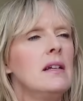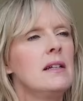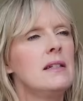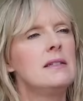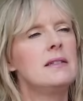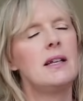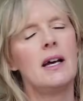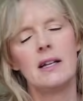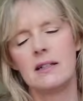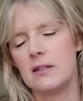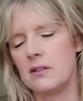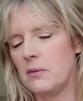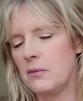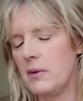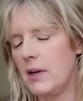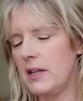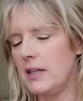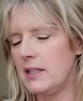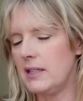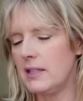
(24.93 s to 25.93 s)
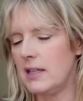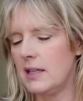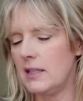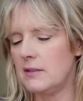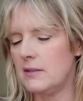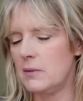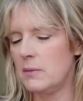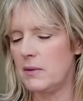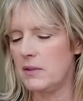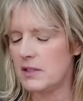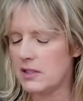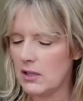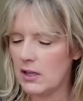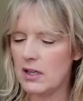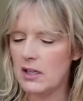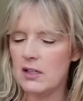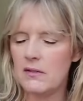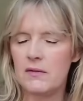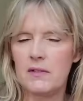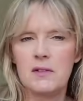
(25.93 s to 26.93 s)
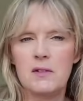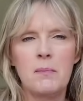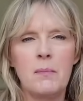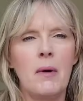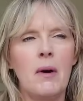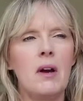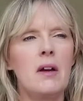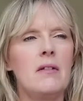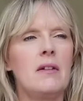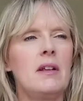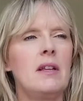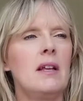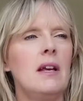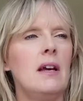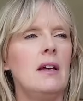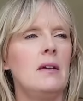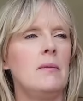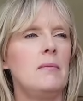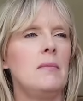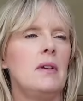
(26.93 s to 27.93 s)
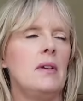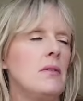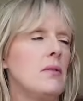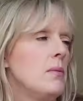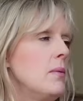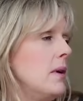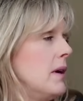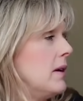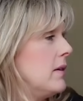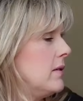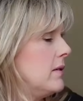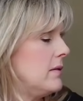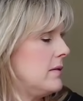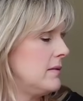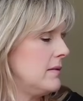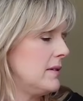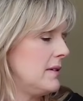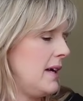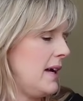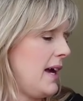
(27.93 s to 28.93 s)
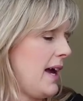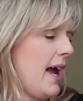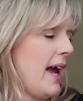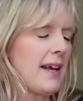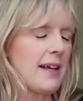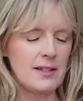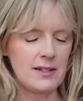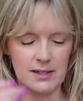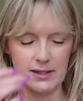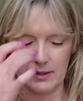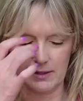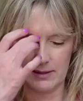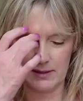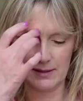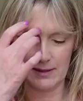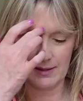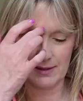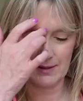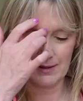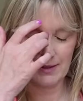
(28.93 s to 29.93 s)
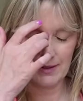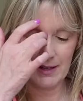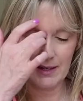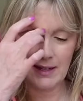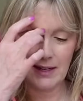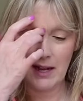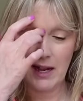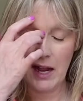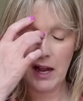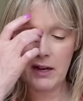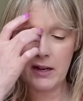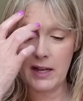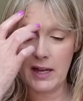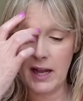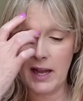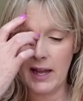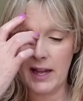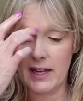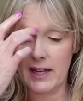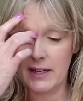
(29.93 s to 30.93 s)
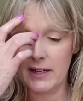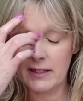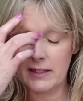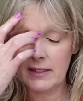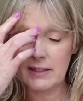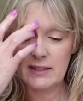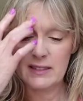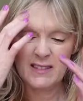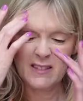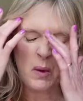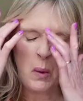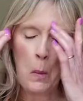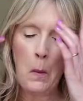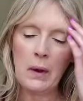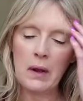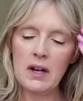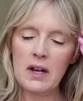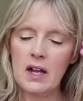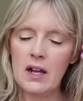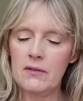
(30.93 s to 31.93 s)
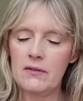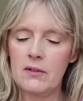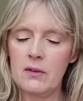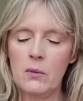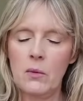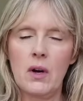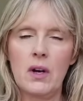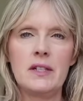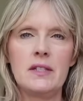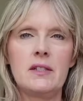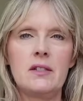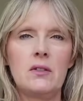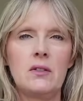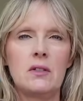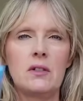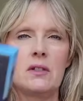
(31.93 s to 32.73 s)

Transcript: dad at the wedding dance, but it's kind of inspiring that in me as well. Excellent. Okay, we're going to have the wise dog